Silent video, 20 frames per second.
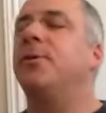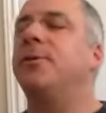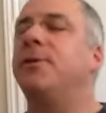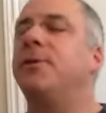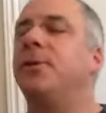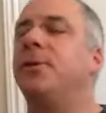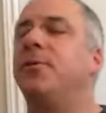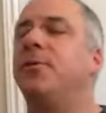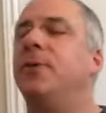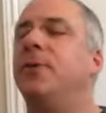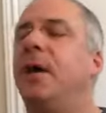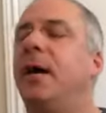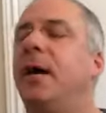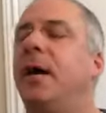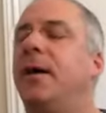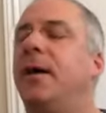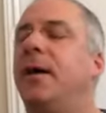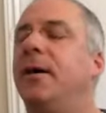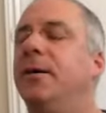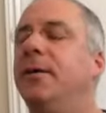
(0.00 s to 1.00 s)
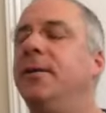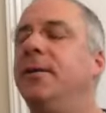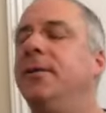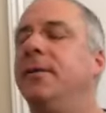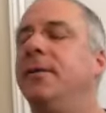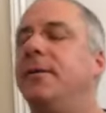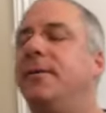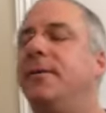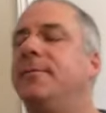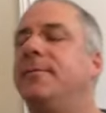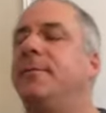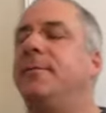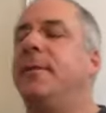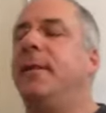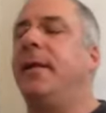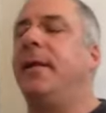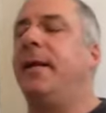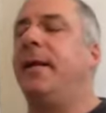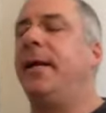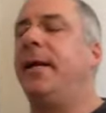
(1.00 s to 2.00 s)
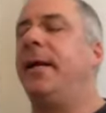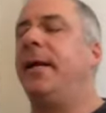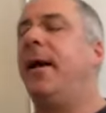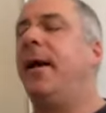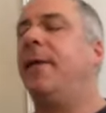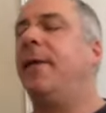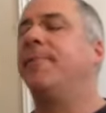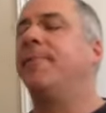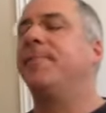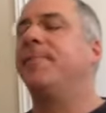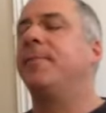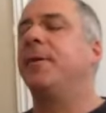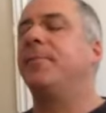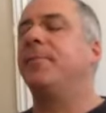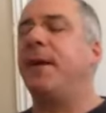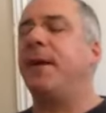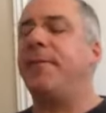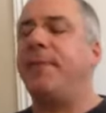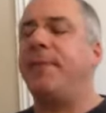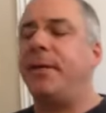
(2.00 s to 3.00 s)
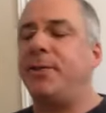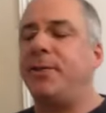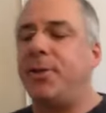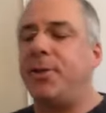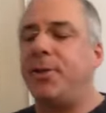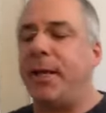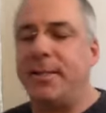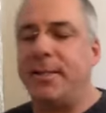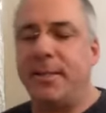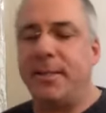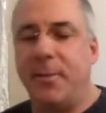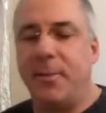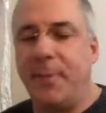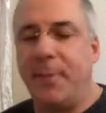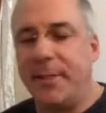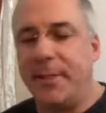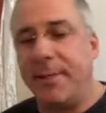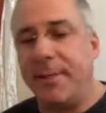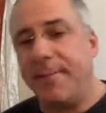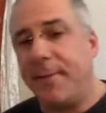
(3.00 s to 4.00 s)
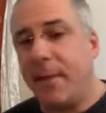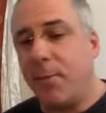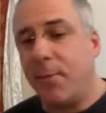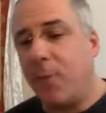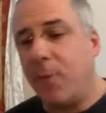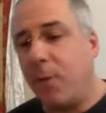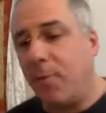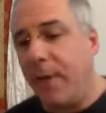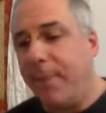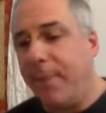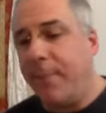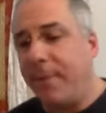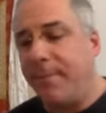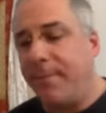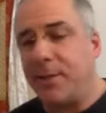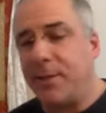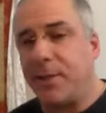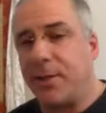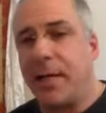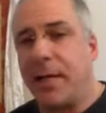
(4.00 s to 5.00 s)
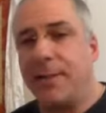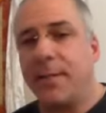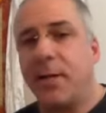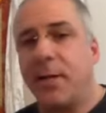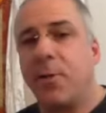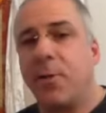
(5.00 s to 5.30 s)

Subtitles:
Jorcho, the refuge tree, it's a little bit different than what we've been visualizing.